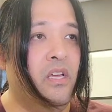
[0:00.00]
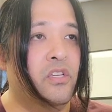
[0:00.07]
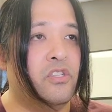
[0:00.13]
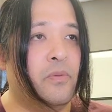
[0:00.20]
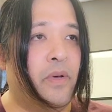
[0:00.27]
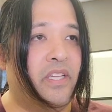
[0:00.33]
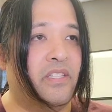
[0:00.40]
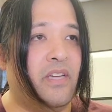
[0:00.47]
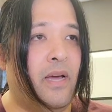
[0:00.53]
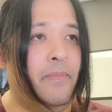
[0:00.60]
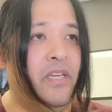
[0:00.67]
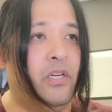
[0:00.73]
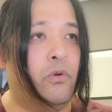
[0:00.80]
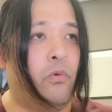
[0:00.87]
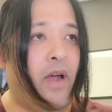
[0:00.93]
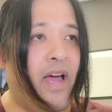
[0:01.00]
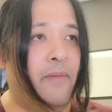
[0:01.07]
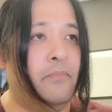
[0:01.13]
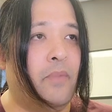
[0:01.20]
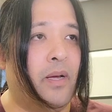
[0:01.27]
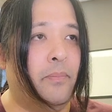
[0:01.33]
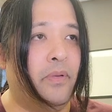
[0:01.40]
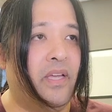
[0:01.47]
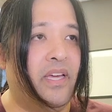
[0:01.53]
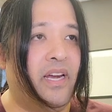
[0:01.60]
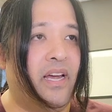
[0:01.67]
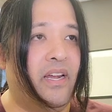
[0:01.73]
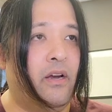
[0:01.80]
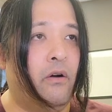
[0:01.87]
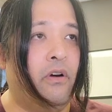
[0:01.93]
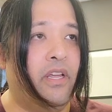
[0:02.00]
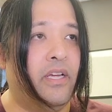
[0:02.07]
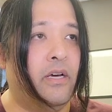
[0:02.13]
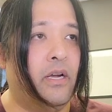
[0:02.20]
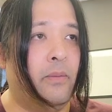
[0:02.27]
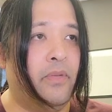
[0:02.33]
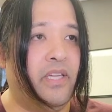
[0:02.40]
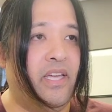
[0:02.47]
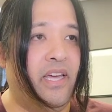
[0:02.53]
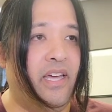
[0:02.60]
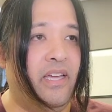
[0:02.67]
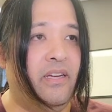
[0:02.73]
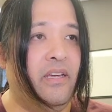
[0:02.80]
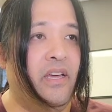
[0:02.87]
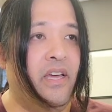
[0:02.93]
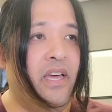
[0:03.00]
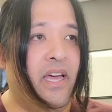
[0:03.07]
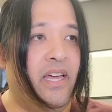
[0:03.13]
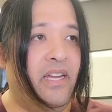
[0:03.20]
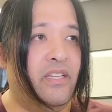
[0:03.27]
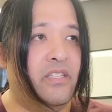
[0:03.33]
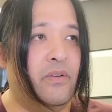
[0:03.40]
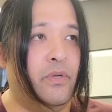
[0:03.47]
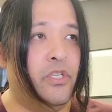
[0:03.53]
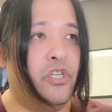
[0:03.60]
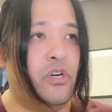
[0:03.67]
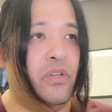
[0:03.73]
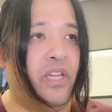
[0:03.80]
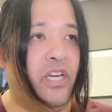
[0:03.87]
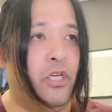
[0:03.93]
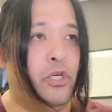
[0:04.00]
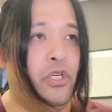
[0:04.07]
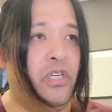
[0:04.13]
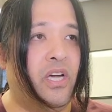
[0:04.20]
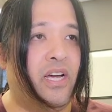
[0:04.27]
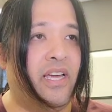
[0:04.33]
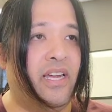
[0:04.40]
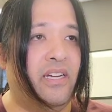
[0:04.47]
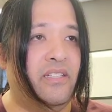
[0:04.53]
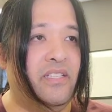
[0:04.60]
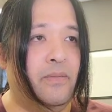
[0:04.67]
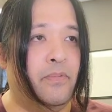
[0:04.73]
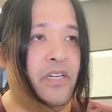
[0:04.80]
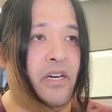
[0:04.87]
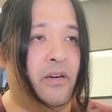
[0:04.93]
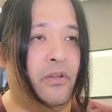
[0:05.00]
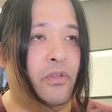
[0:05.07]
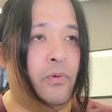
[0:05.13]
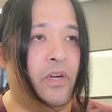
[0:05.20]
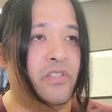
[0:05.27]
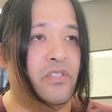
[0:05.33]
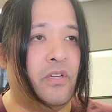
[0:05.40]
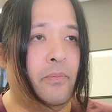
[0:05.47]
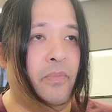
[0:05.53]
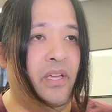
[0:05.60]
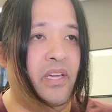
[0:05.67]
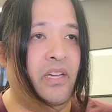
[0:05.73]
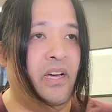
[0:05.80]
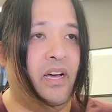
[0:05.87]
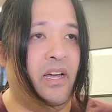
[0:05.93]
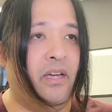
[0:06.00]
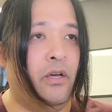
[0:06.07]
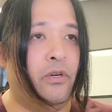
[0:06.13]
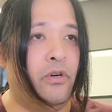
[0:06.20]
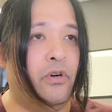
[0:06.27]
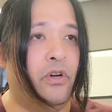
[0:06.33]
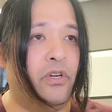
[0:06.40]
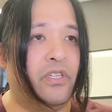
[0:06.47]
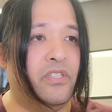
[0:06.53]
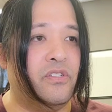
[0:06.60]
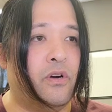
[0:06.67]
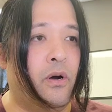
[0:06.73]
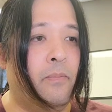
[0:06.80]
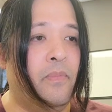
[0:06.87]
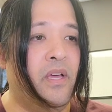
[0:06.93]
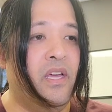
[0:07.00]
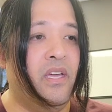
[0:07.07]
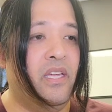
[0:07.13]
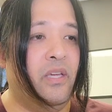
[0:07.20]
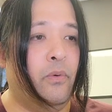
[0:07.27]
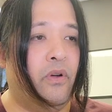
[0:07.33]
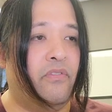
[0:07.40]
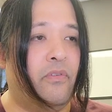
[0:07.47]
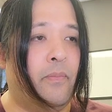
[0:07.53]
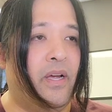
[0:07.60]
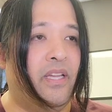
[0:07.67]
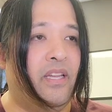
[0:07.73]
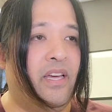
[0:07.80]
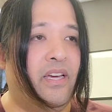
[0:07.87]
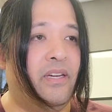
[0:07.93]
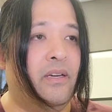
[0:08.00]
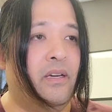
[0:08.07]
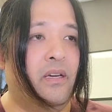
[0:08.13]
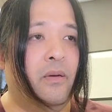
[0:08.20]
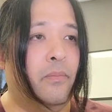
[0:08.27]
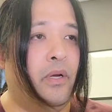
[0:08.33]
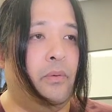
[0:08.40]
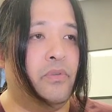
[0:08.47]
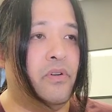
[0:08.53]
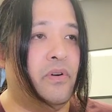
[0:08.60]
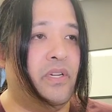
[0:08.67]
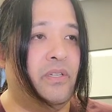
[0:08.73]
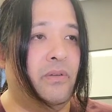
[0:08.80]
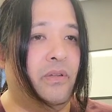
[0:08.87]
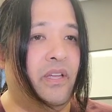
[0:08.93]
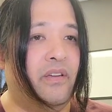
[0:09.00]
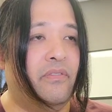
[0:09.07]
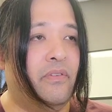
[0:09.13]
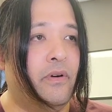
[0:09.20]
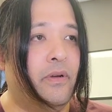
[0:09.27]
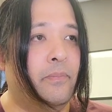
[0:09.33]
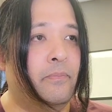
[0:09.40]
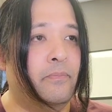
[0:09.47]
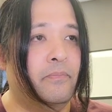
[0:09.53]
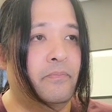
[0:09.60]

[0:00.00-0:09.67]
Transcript: So by the time he grabbed my blade, I had already cut him in the head, and to ensure that he could not get a deep cut or thrust on me, I underhooked his arm. He went for my leg, but it was already too late for him.